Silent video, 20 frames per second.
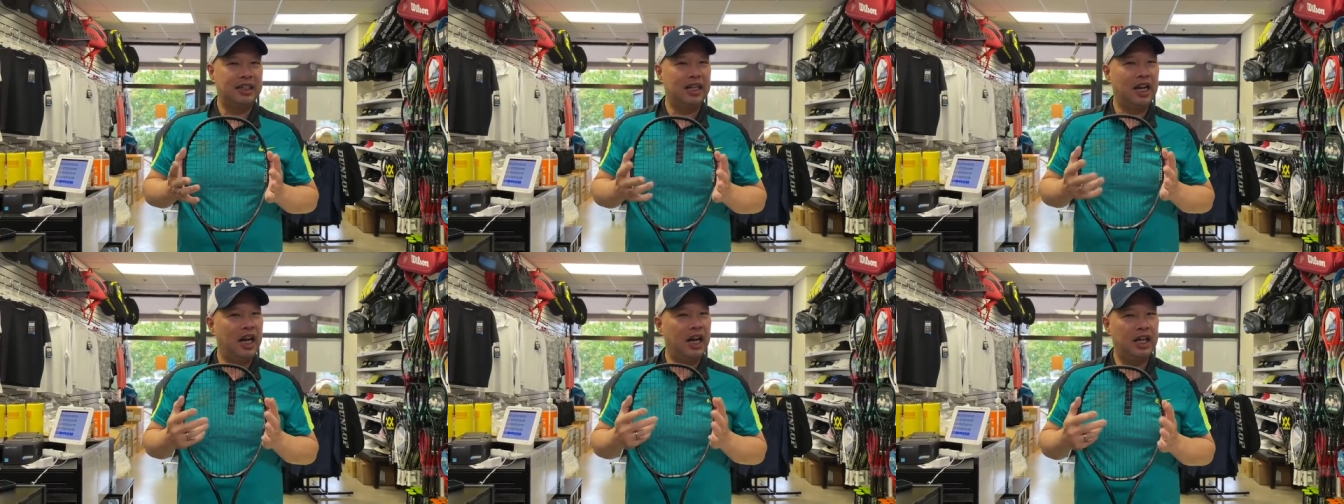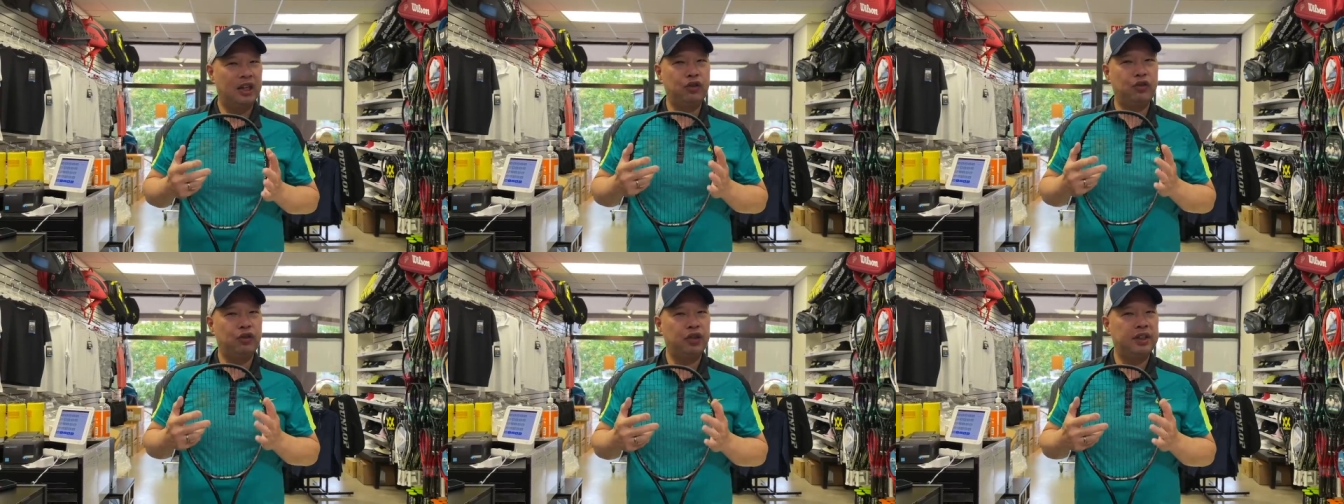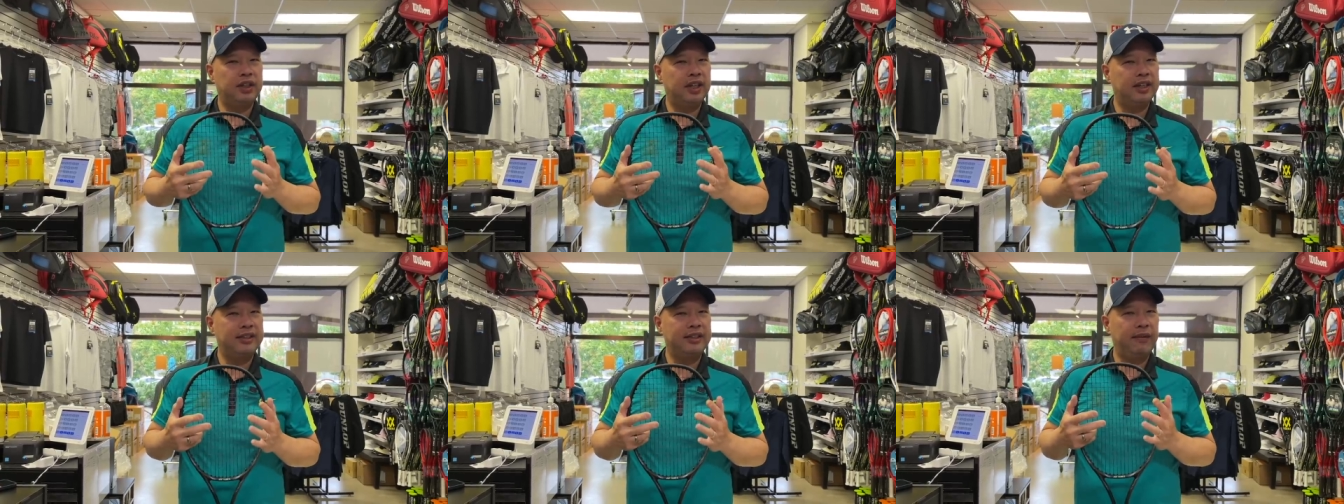The
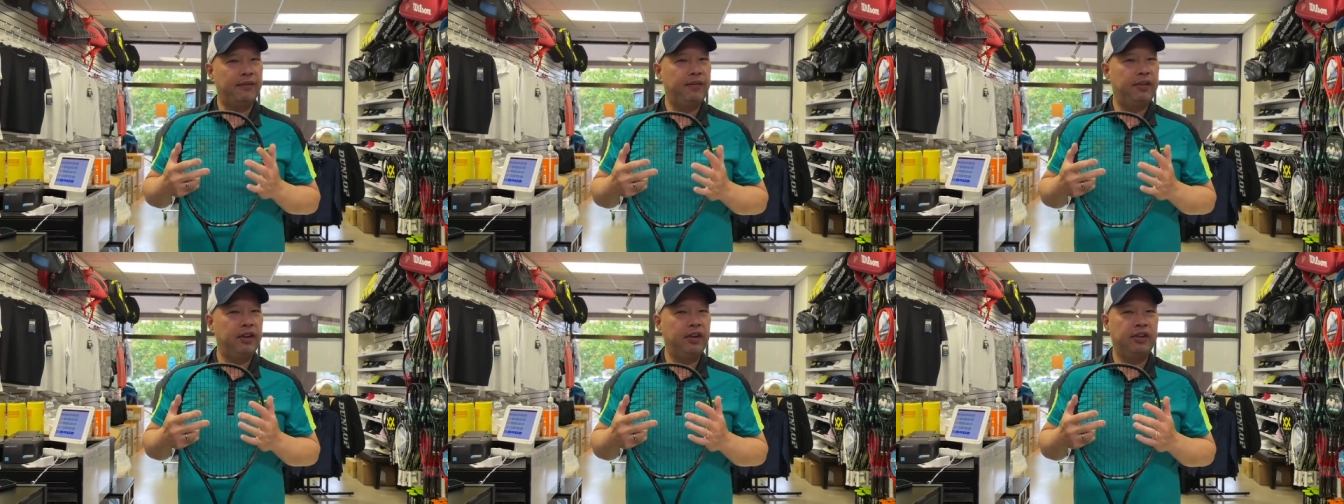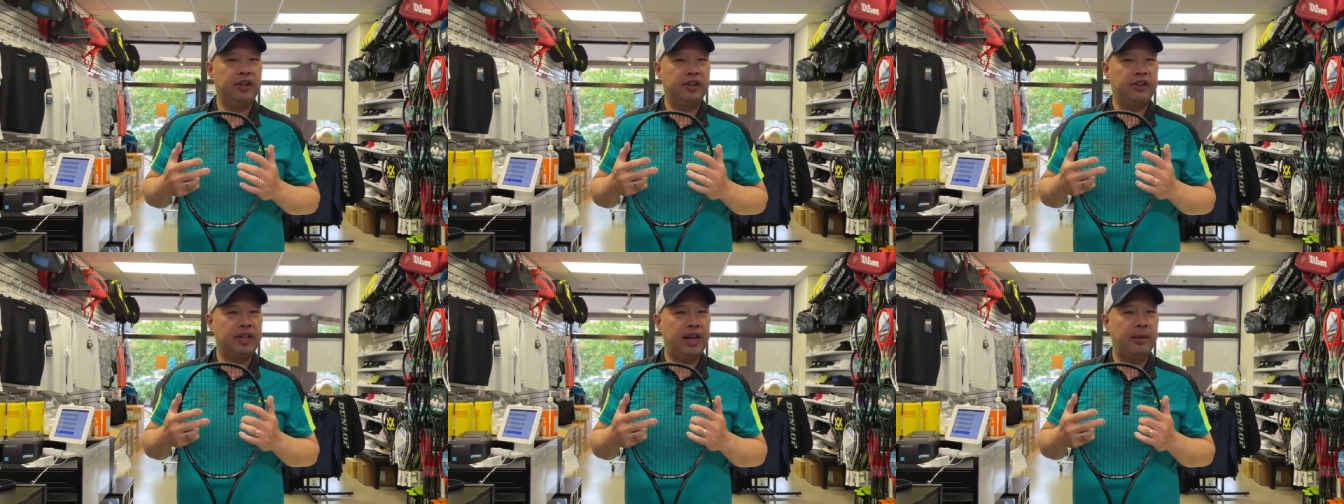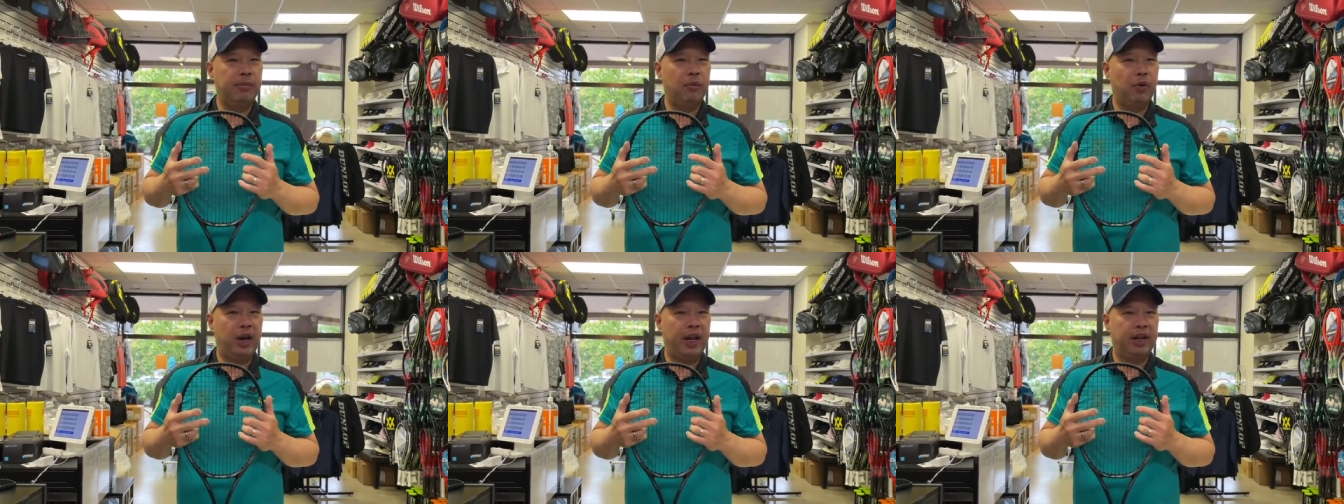100 doesn't feel the
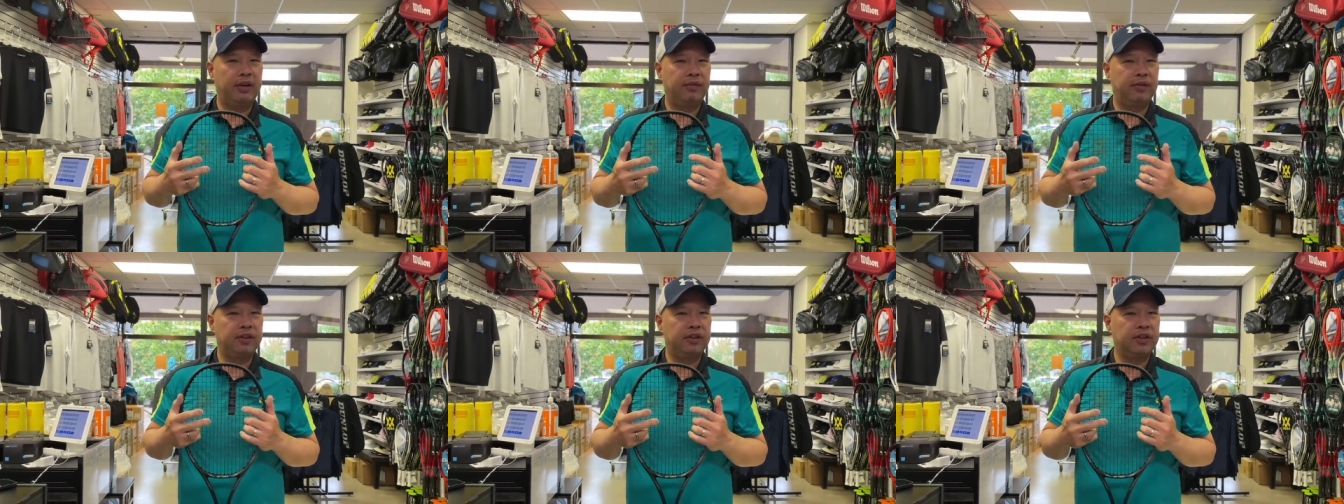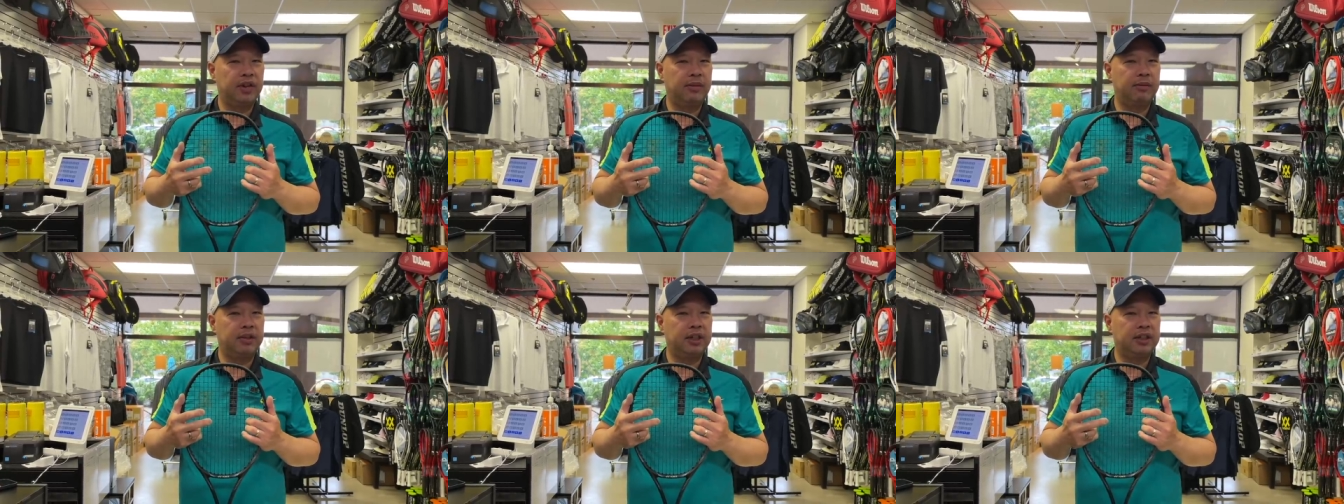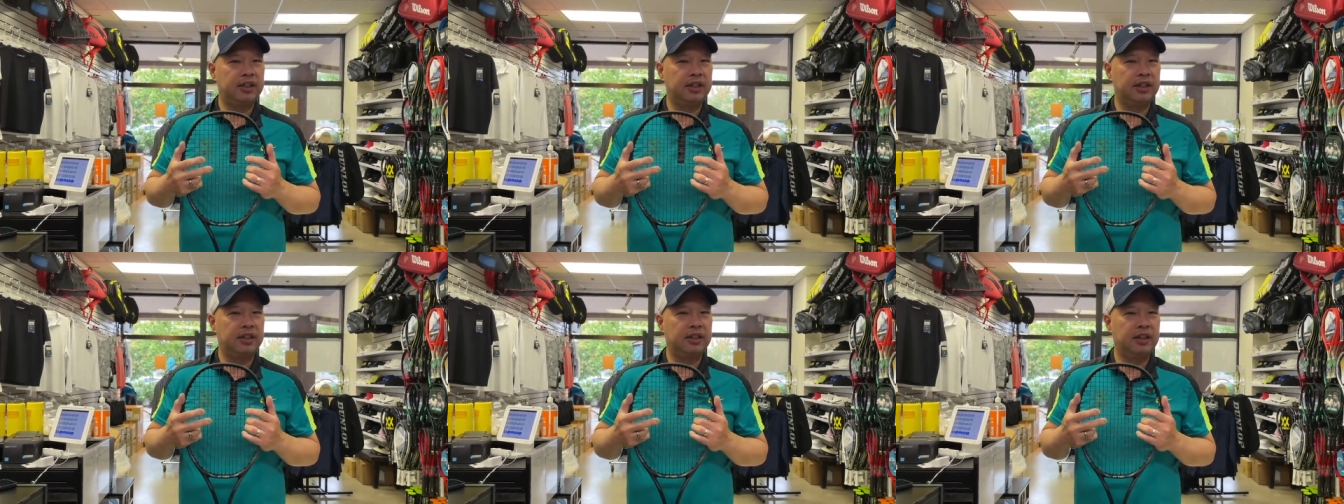same way for some
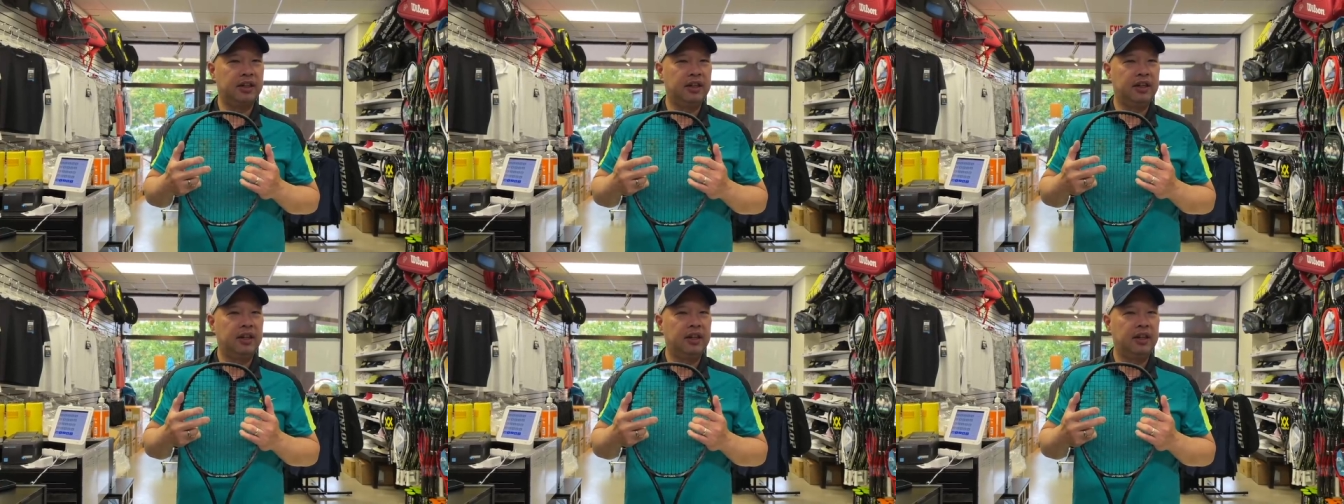reason.